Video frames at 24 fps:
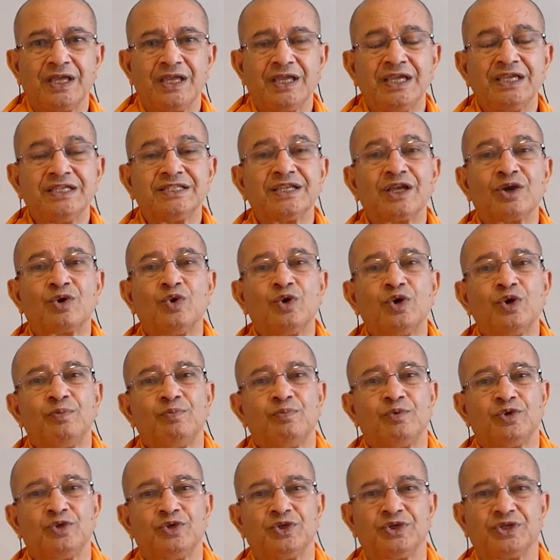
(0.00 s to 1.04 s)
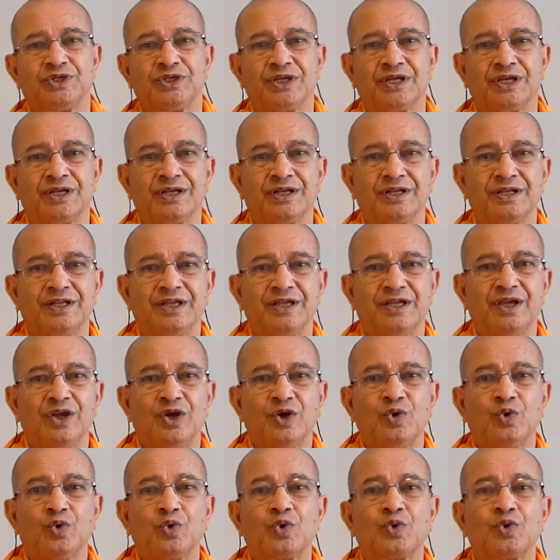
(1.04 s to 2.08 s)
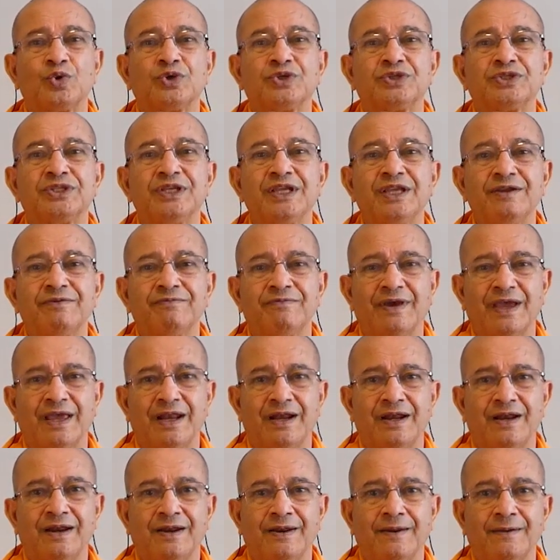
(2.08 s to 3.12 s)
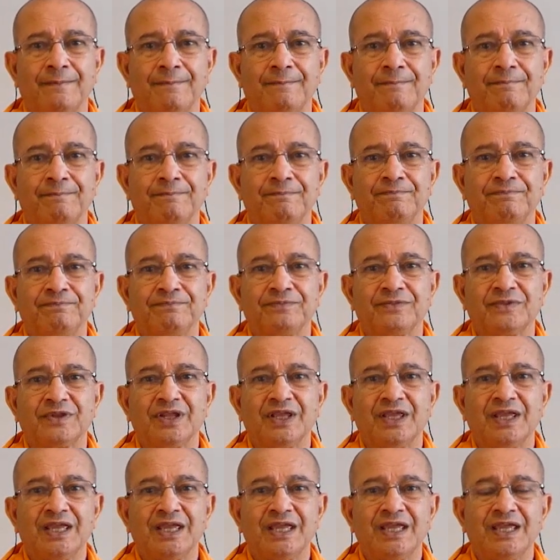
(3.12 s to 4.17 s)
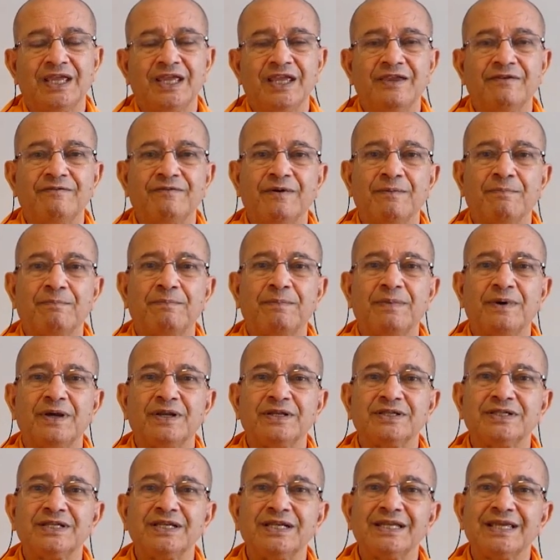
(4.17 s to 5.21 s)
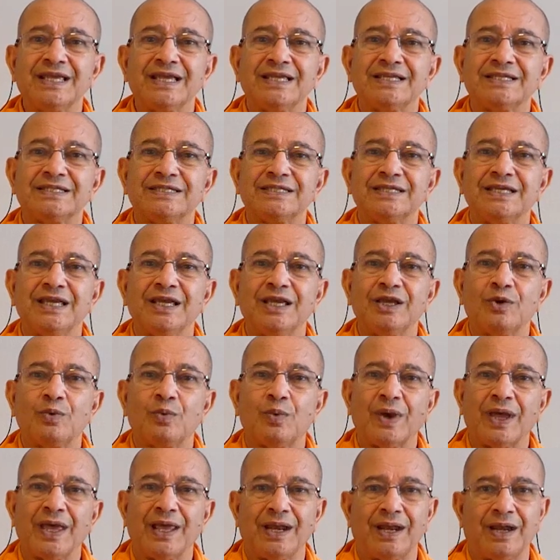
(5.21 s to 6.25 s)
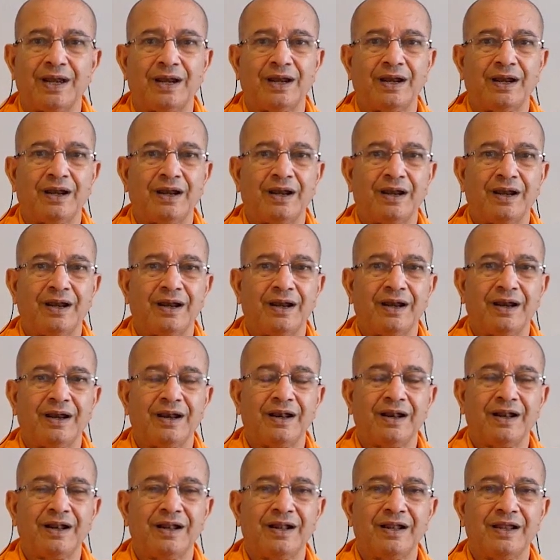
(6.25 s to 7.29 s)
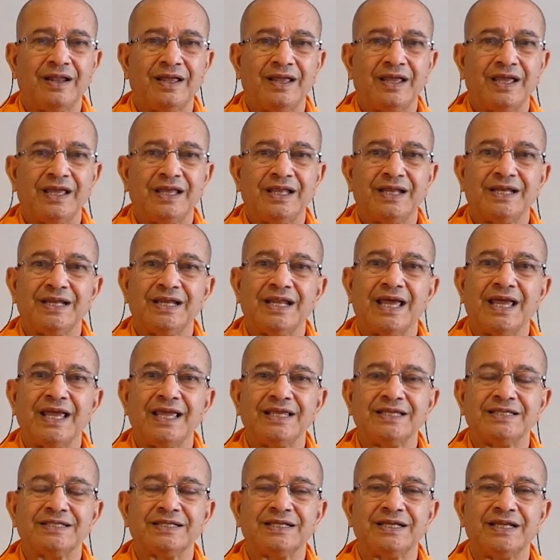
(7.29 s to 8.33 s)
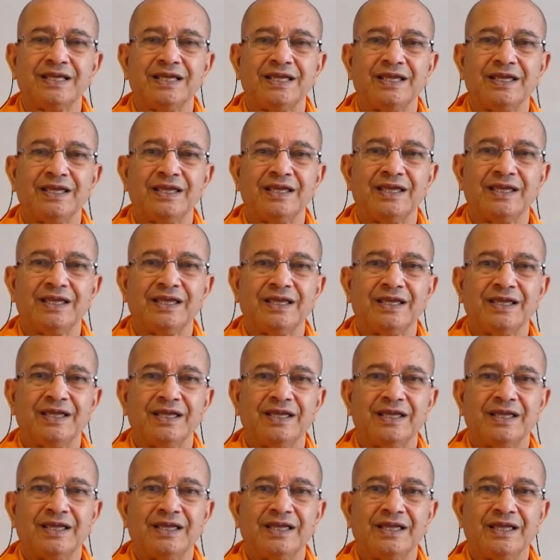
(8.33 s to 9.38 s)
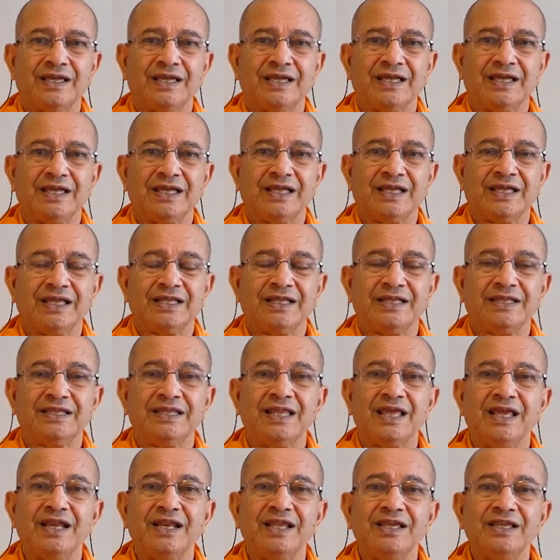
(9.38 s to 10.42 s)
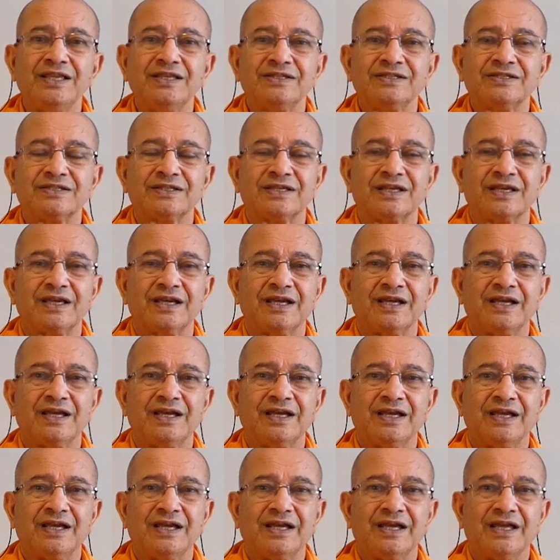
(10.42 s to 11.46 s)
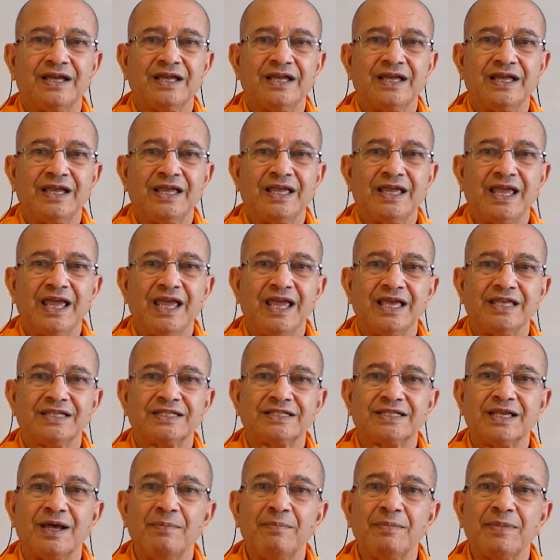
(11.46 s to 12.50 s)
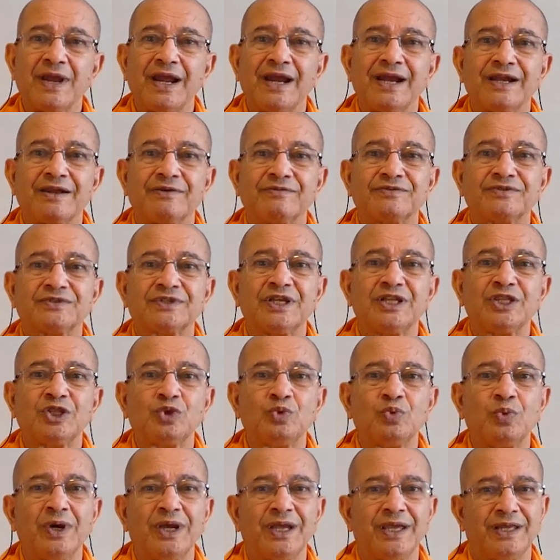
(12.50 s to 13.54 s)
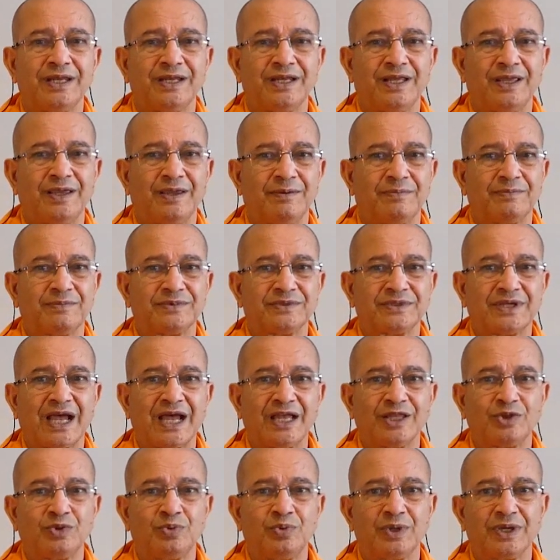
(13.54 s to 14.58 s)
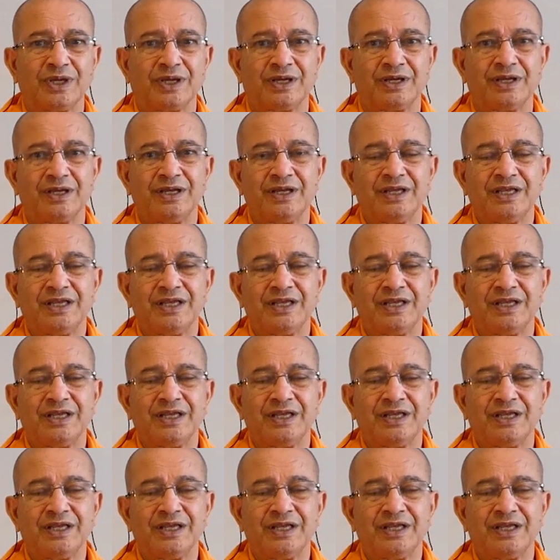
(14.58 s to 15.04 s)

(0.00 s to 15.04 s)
He is a good musician who could sing well. If a person can sing well, nicely, there is some kind of sattva in him, sattvikata.